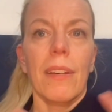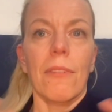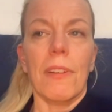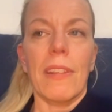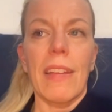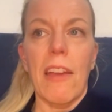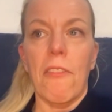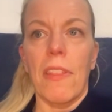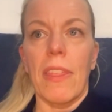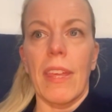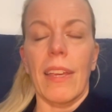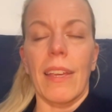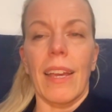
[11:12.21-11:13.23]
with
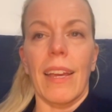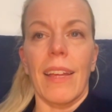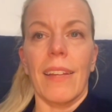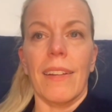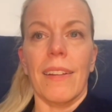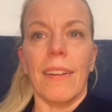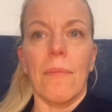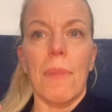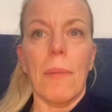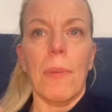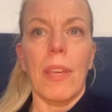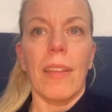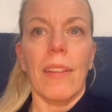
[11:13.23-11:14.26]
everything and
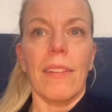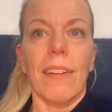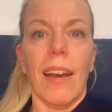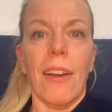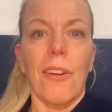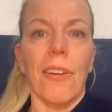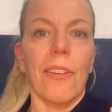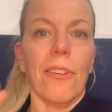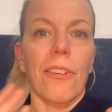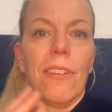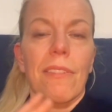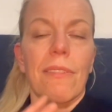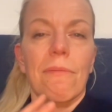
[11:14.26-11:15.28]
maybe tired,
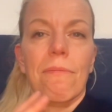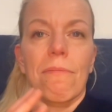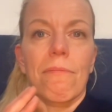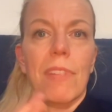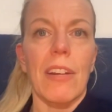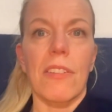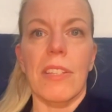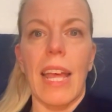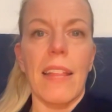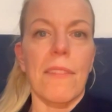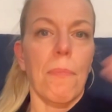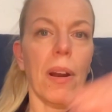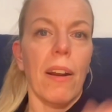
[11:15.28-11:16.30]
or there's that